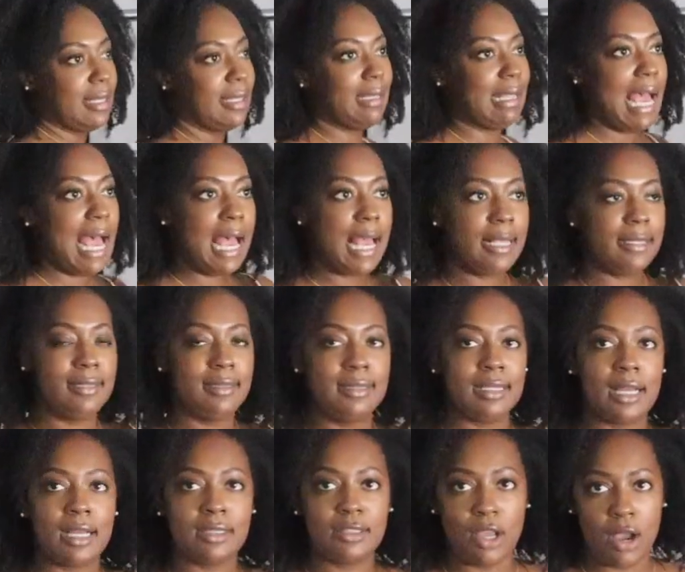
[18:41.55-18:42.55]
the
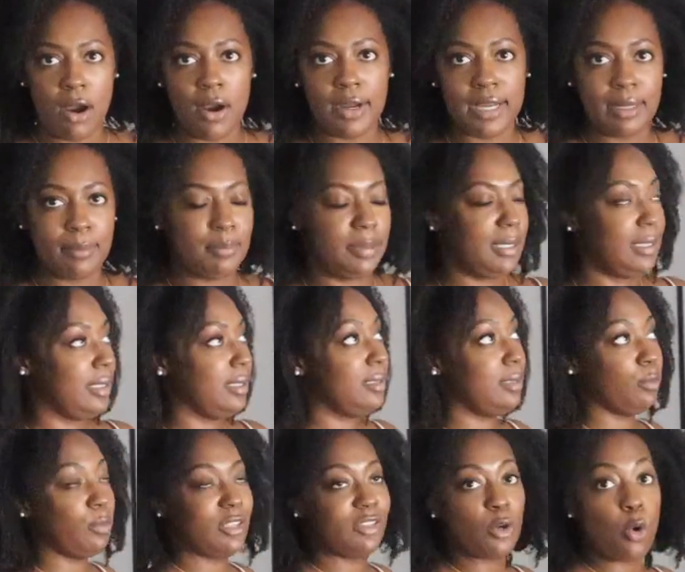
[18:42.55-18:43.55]
last Target
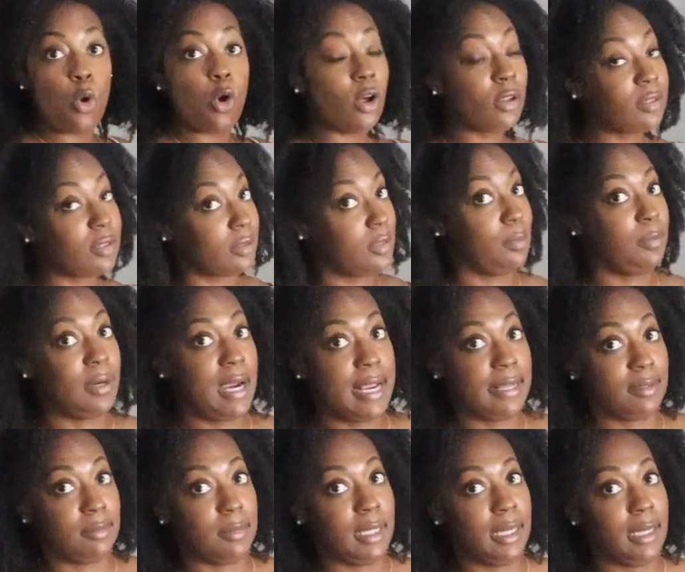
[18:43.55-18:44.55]
piece, which also
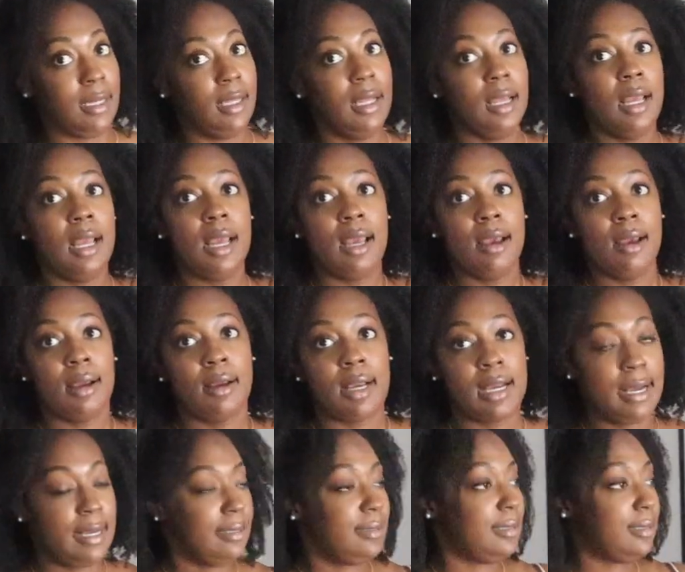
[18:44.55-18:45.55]
surprised me
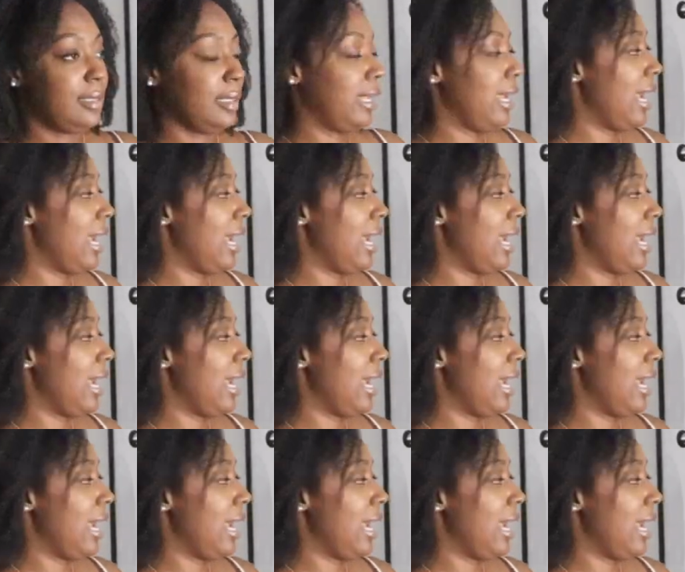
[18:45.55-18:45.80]
because it's a